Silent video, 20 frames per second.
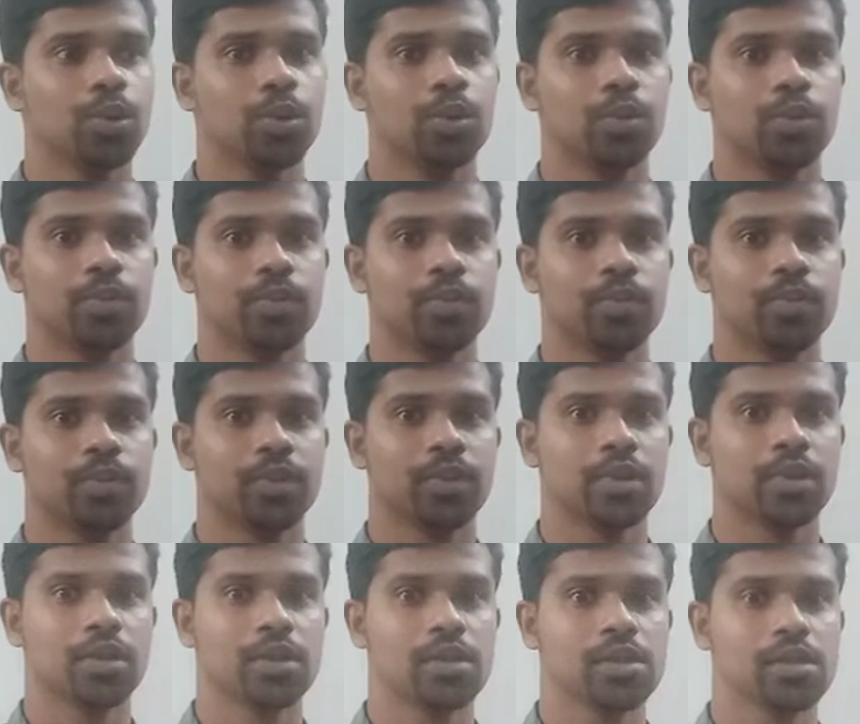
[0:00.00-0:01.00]
know.
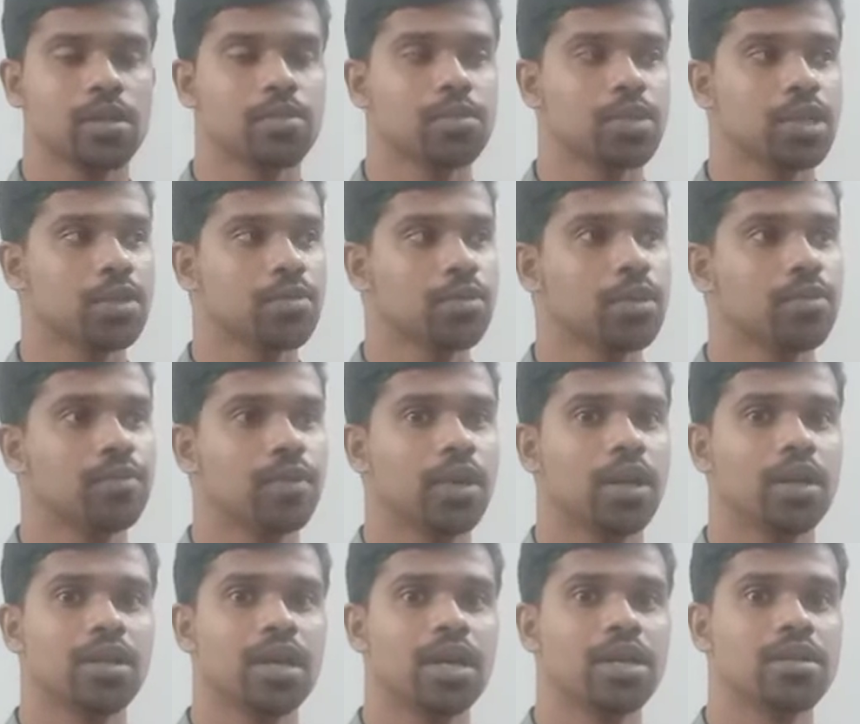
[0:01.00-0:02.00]
Sometimes we
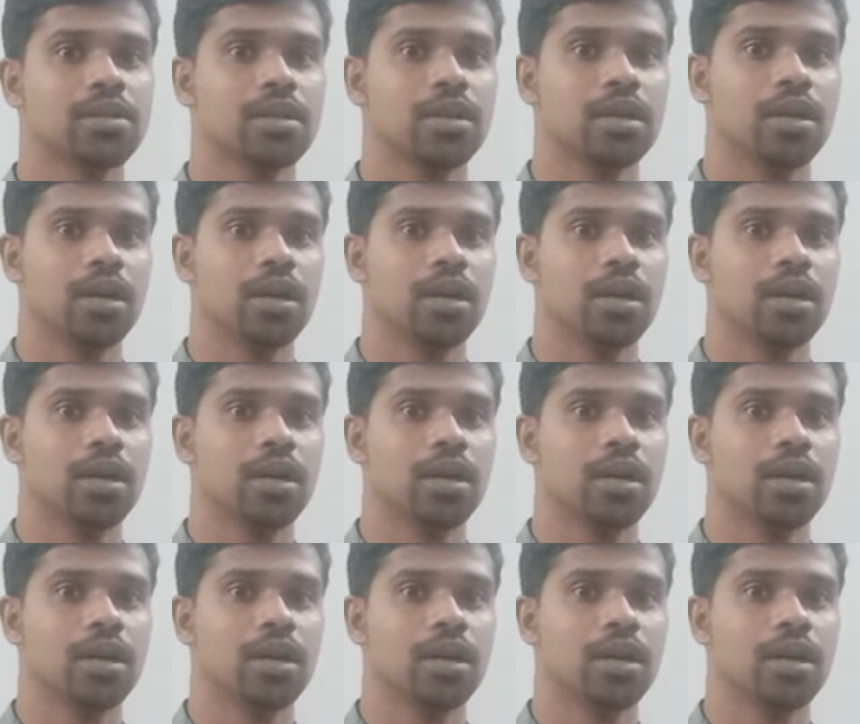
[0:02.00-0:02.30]
feel that